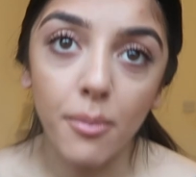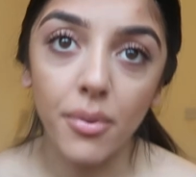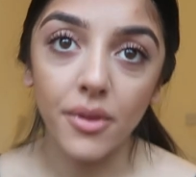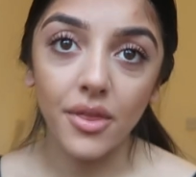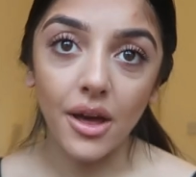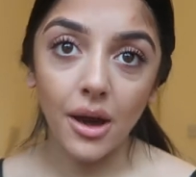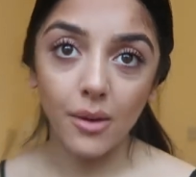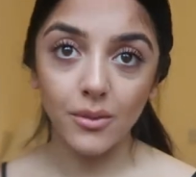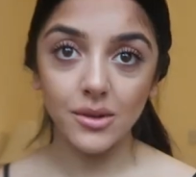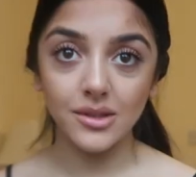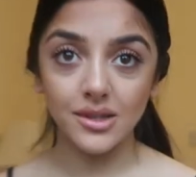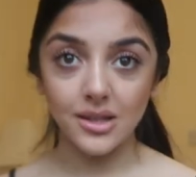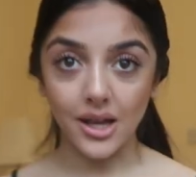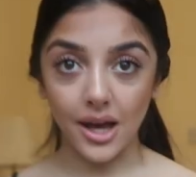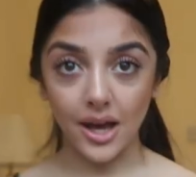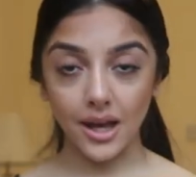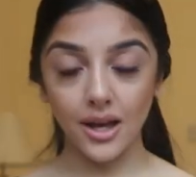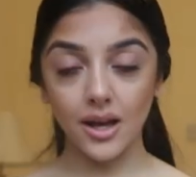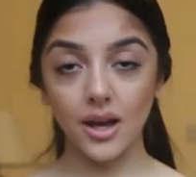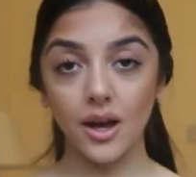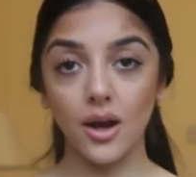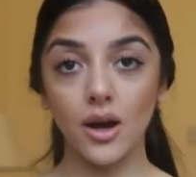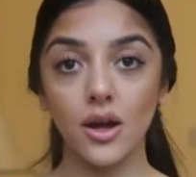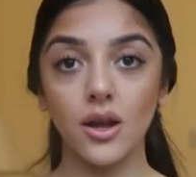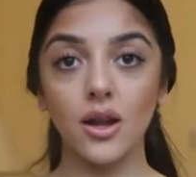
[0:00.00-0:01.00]
but that was
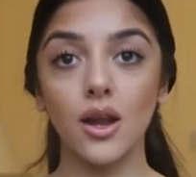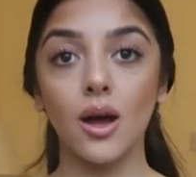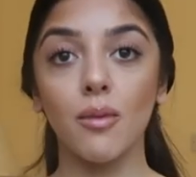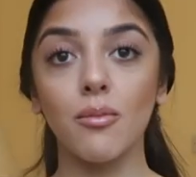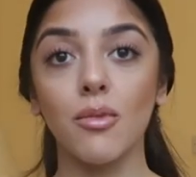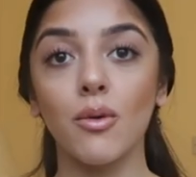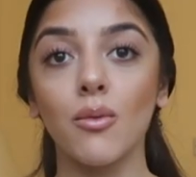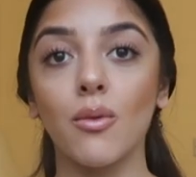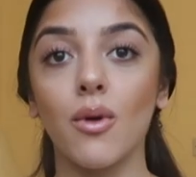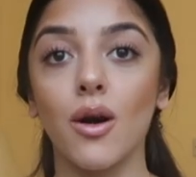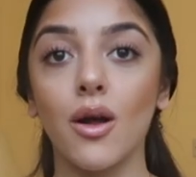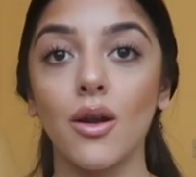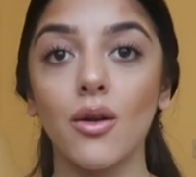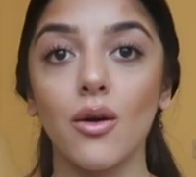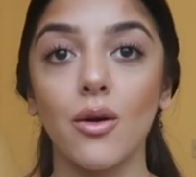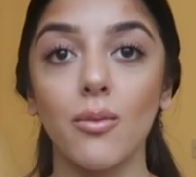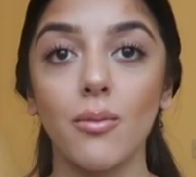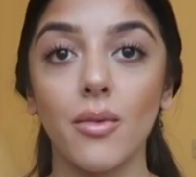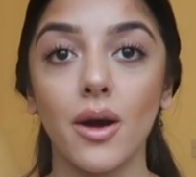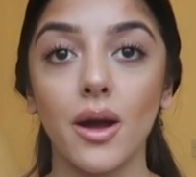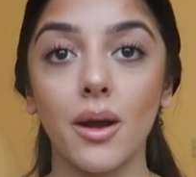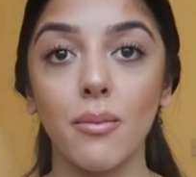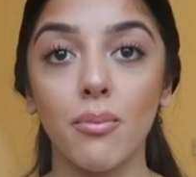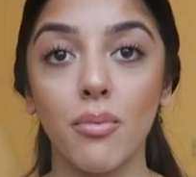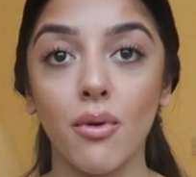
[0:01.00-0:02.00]
like number one
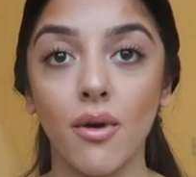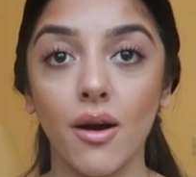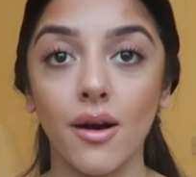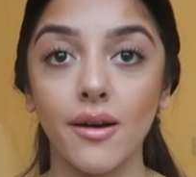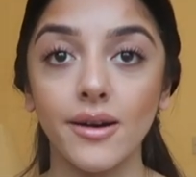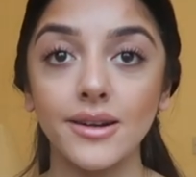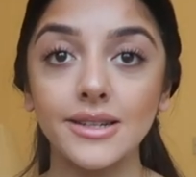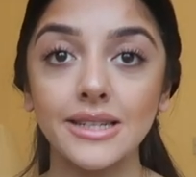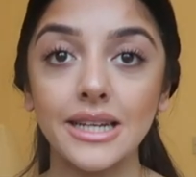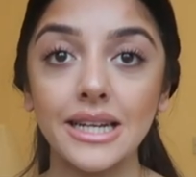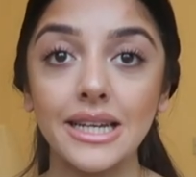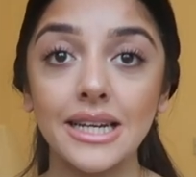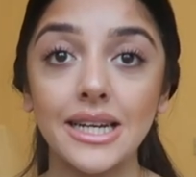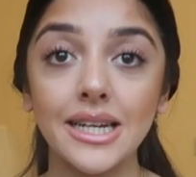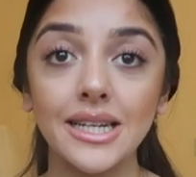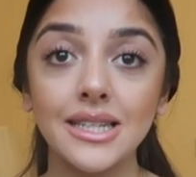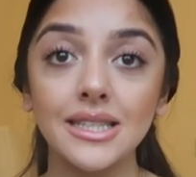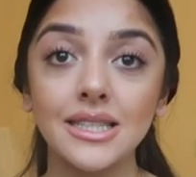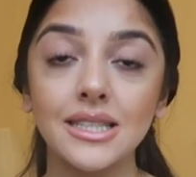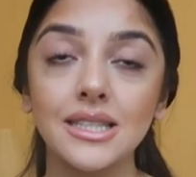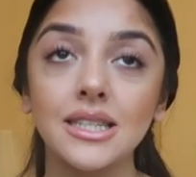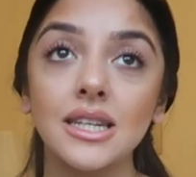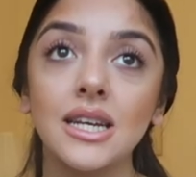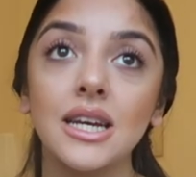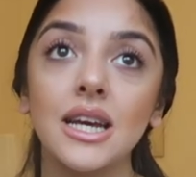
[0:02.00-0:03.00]
on my priority
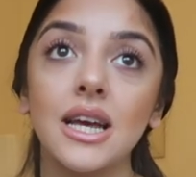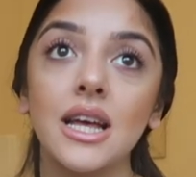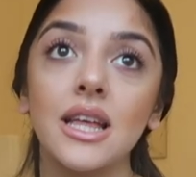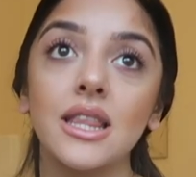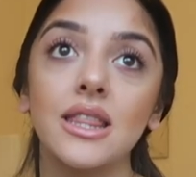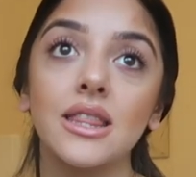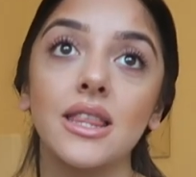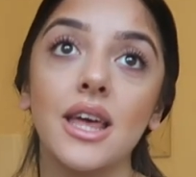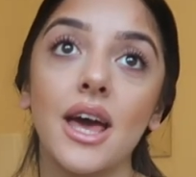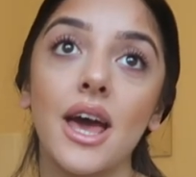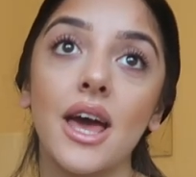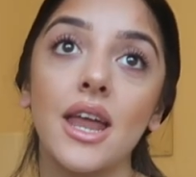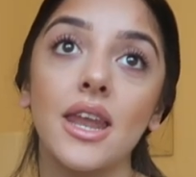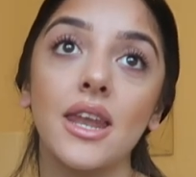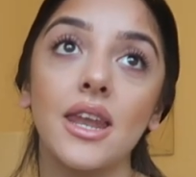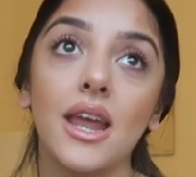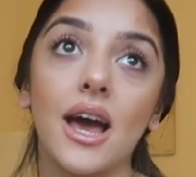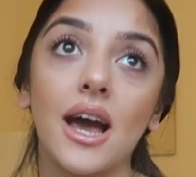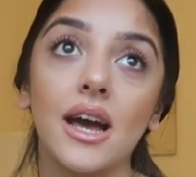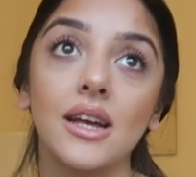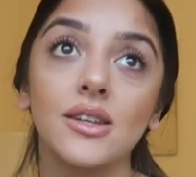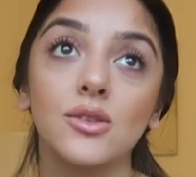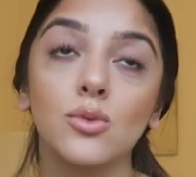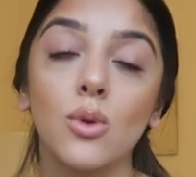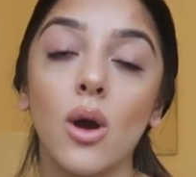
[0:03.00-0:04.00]
list. Then
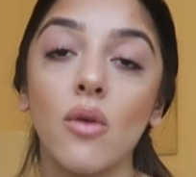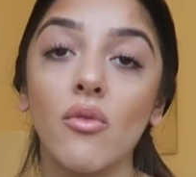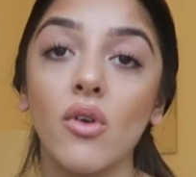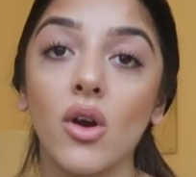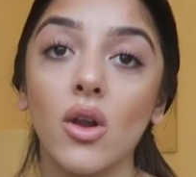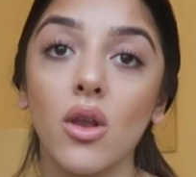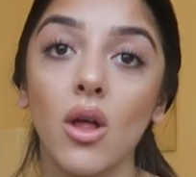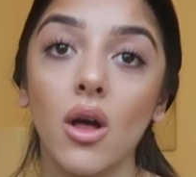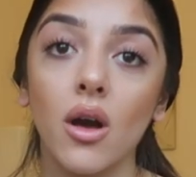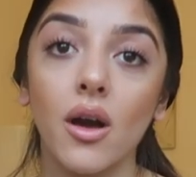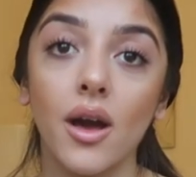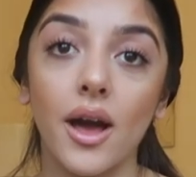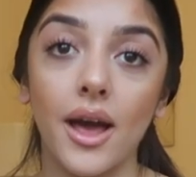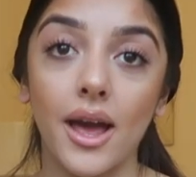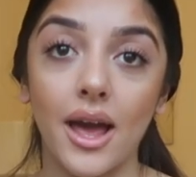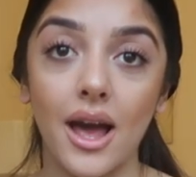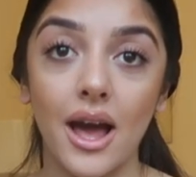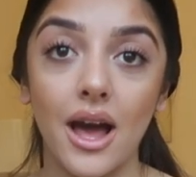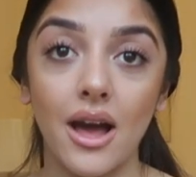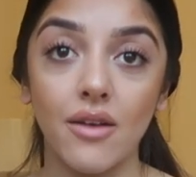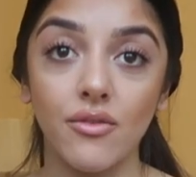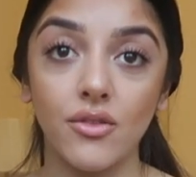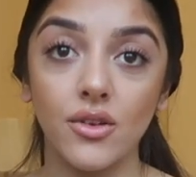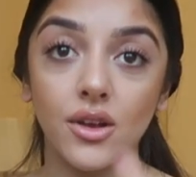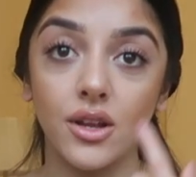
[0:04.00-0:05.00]
at 12 o'clock I
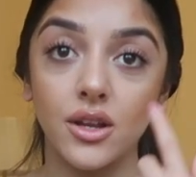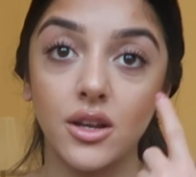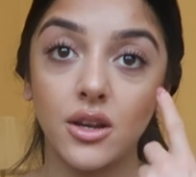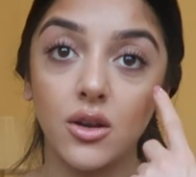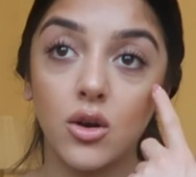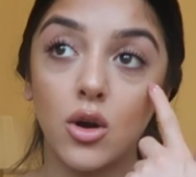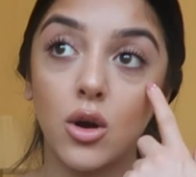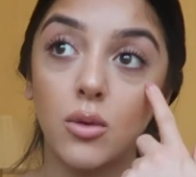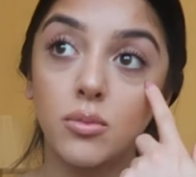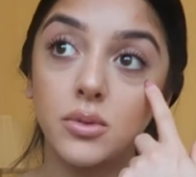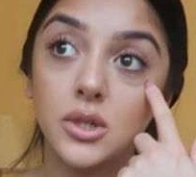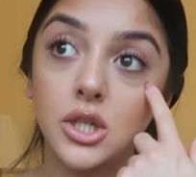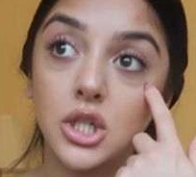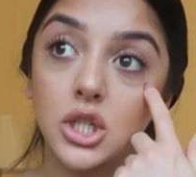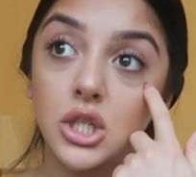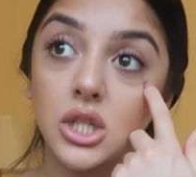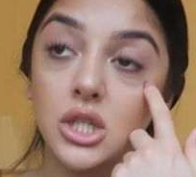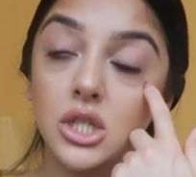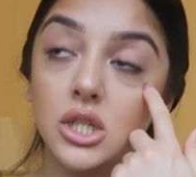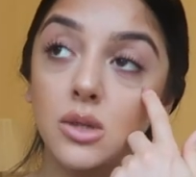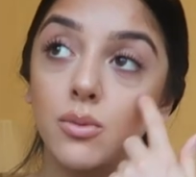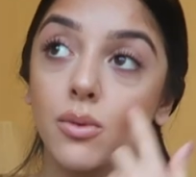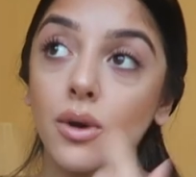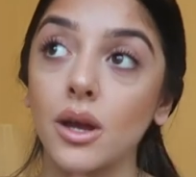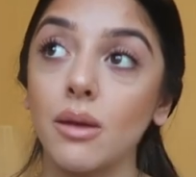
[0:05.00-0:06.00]
have an
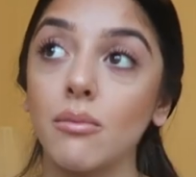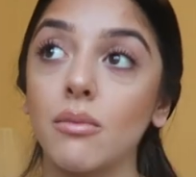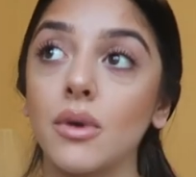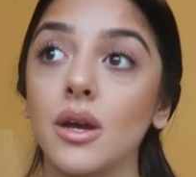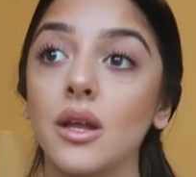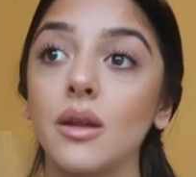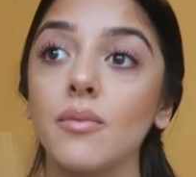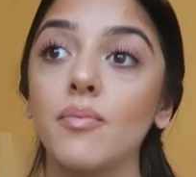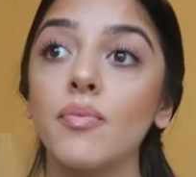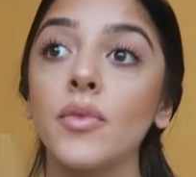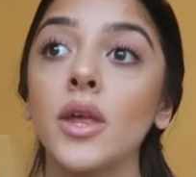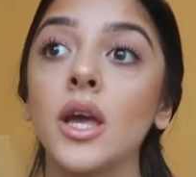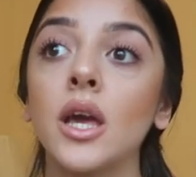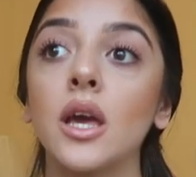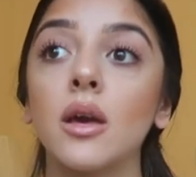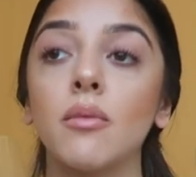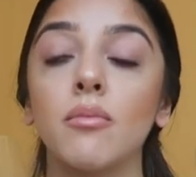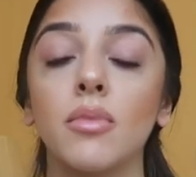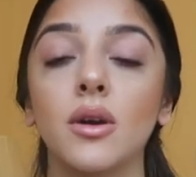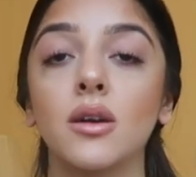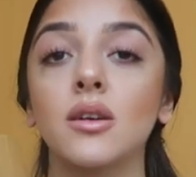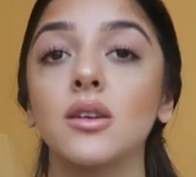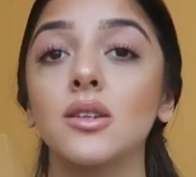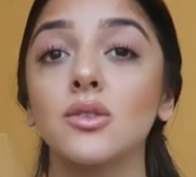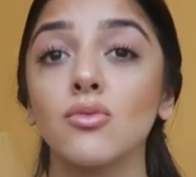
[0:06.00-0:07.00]
optician's appointment,
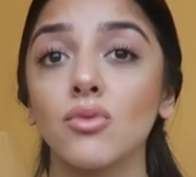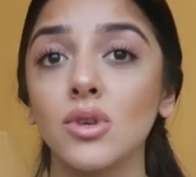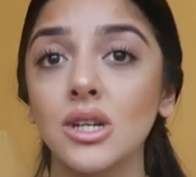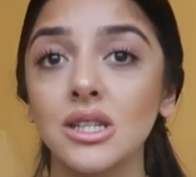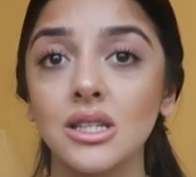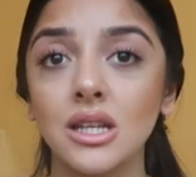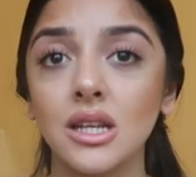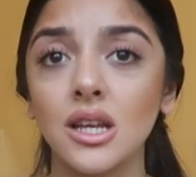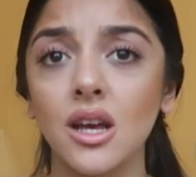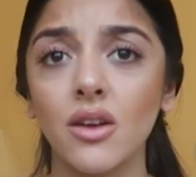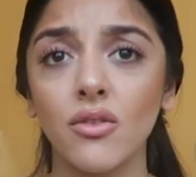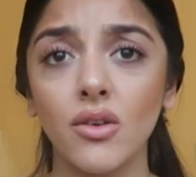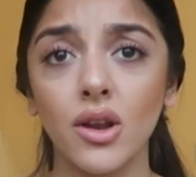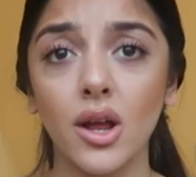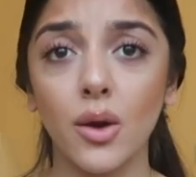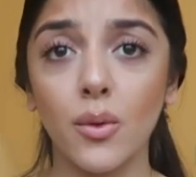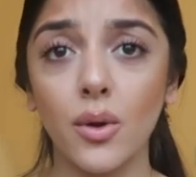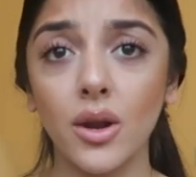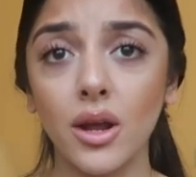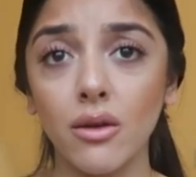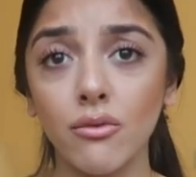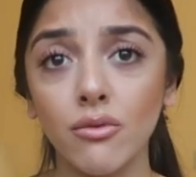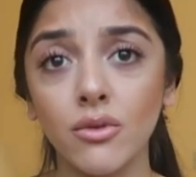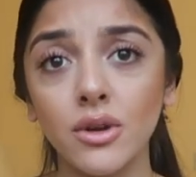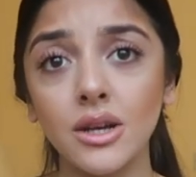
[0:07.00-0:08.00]
because recently I feel like
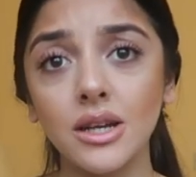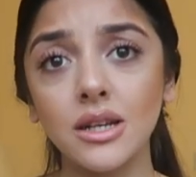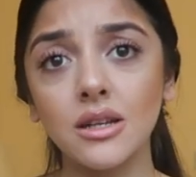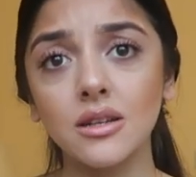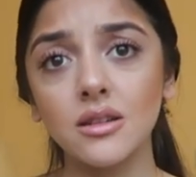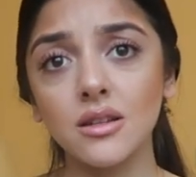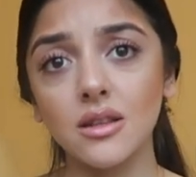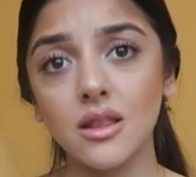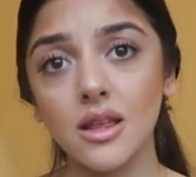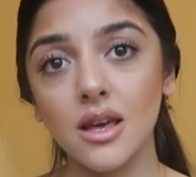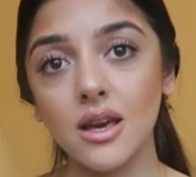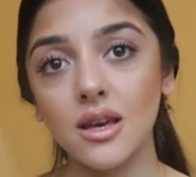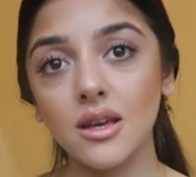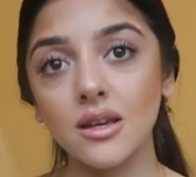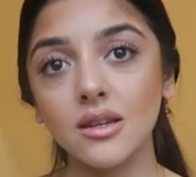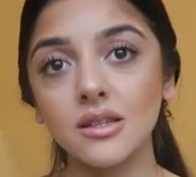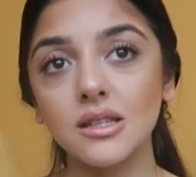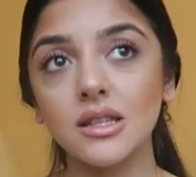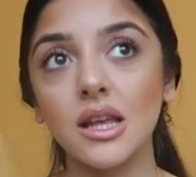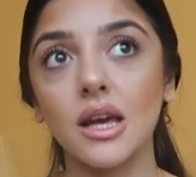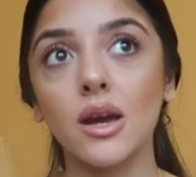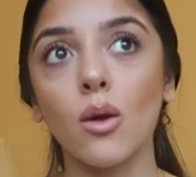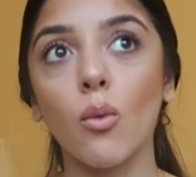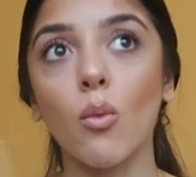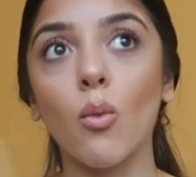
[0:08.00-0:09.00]
when I read
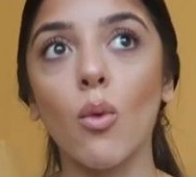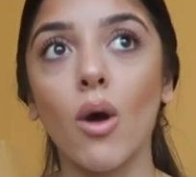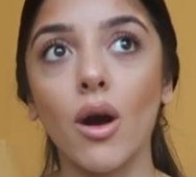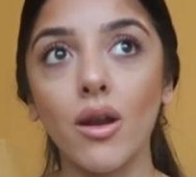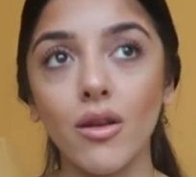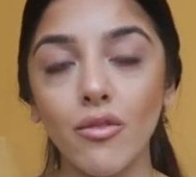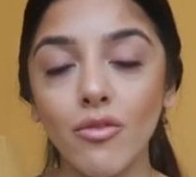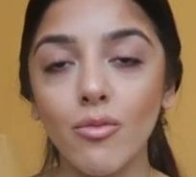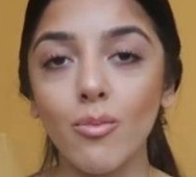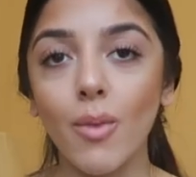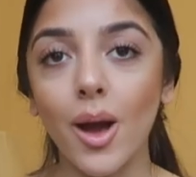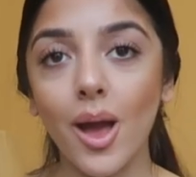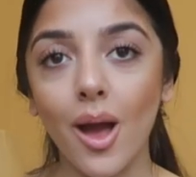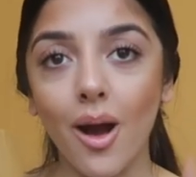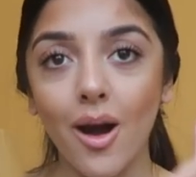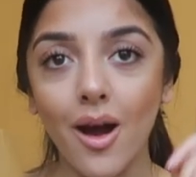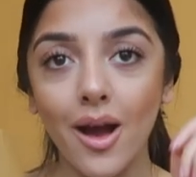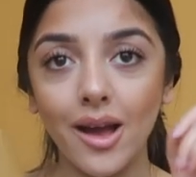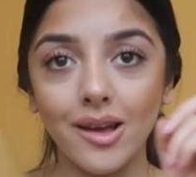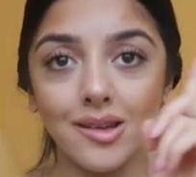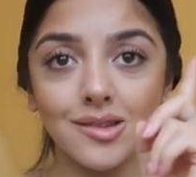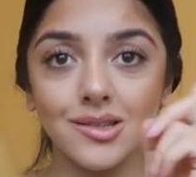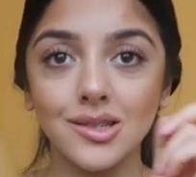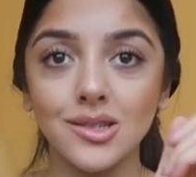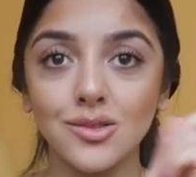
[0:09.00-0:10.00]
things, like one of my
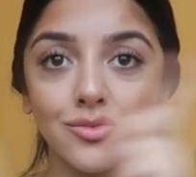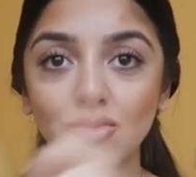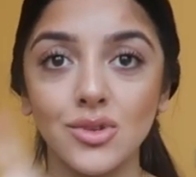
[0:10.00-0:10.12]
eyes